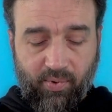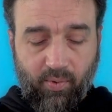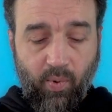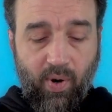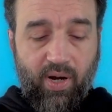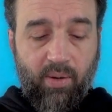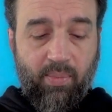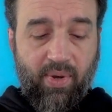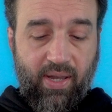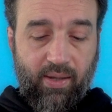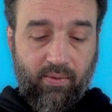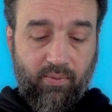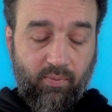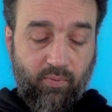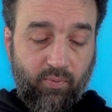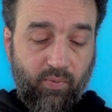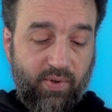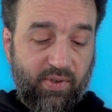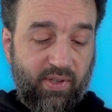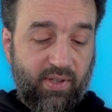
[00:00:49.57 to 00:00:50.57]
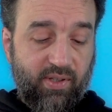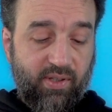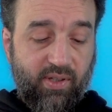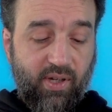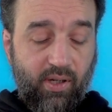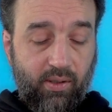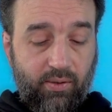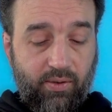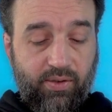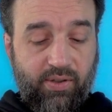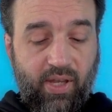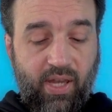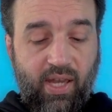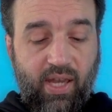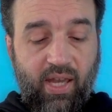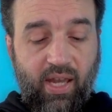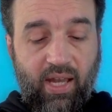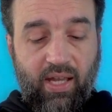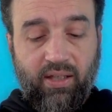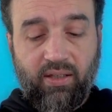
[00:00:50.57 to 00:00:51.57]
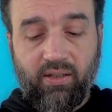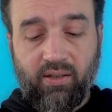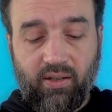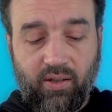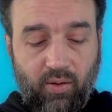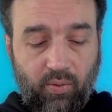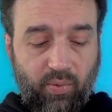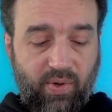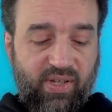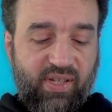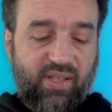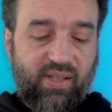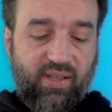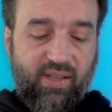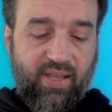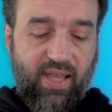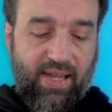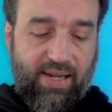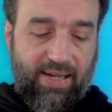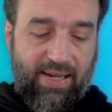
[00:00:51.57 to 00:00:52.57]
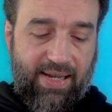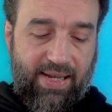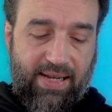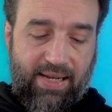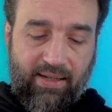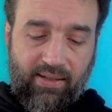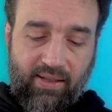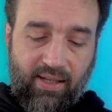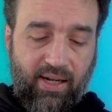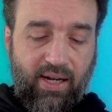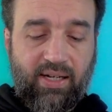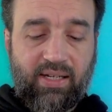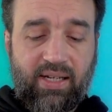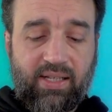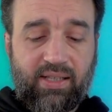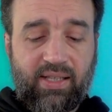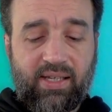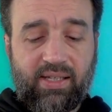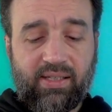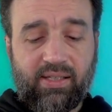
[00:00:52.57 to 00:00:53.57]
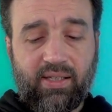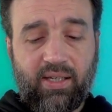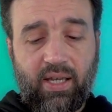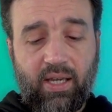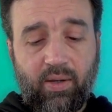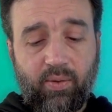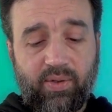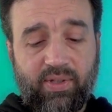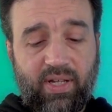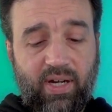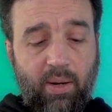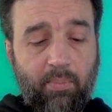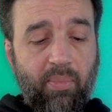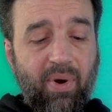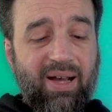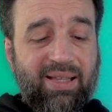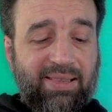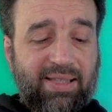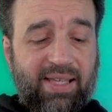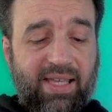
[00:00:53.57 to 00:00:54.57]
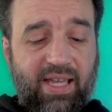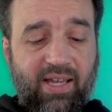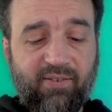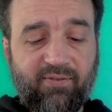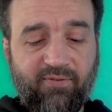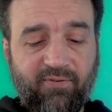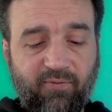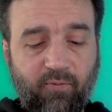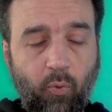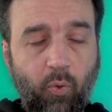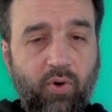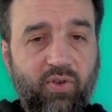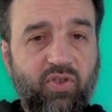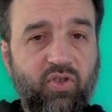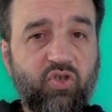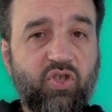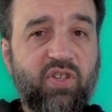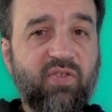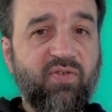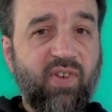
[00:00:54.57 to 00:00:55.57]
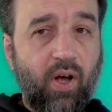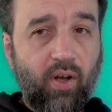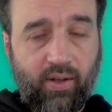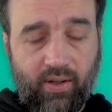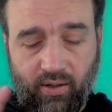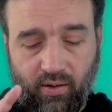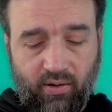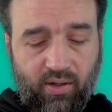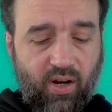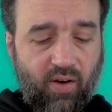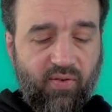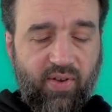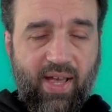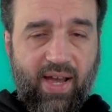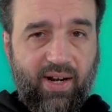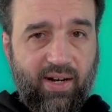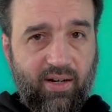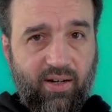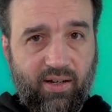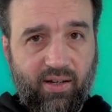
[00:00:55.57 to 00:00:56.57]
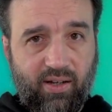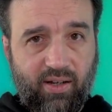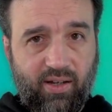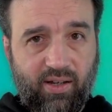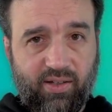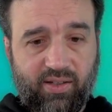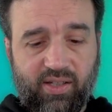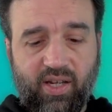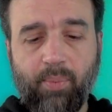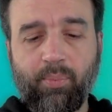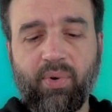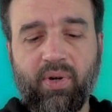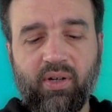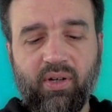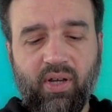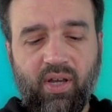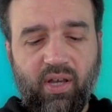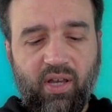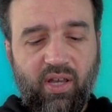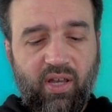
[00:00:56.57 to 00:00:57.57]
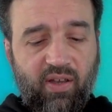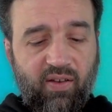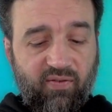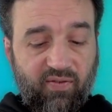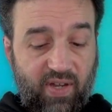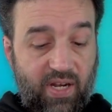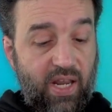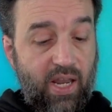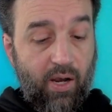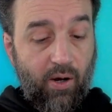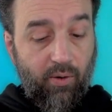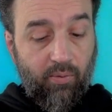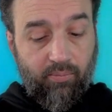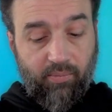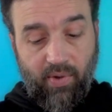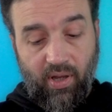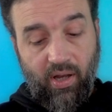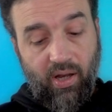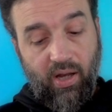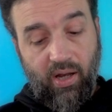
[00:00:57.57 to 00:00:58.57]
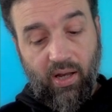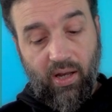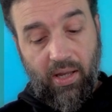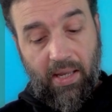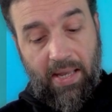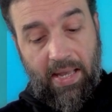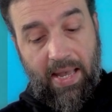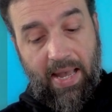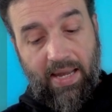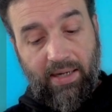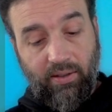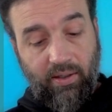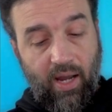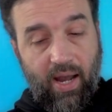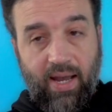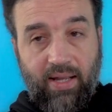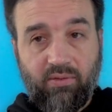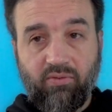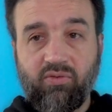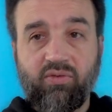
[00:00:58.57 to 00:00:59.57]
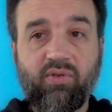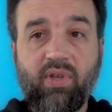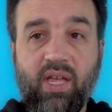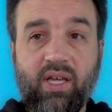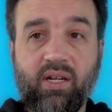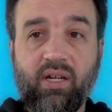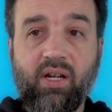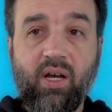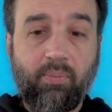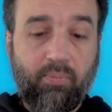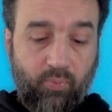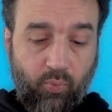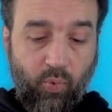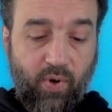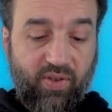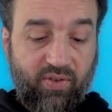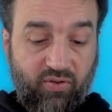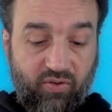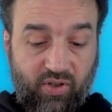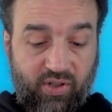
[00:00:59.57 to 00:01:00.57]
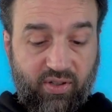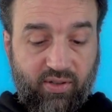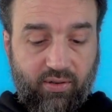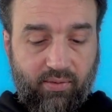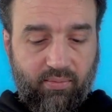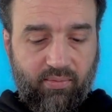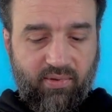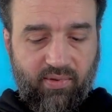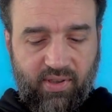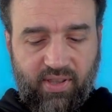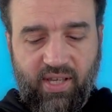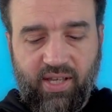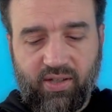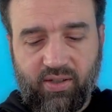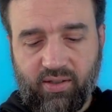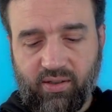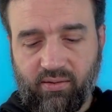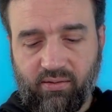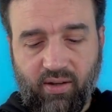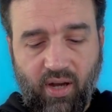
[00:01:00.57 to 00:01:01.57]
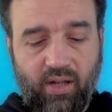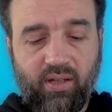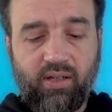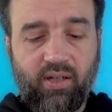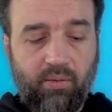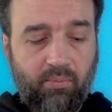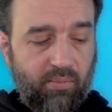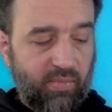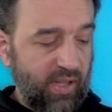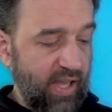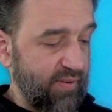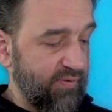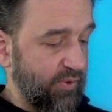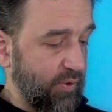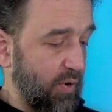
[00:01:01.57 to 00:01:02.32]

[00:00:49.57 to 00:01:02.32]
quite a bit with its colors. And the reason that I did this was that I bought the kit for the G Falcon. I'll cover that in a separate video. And I ended up with just this Gundam left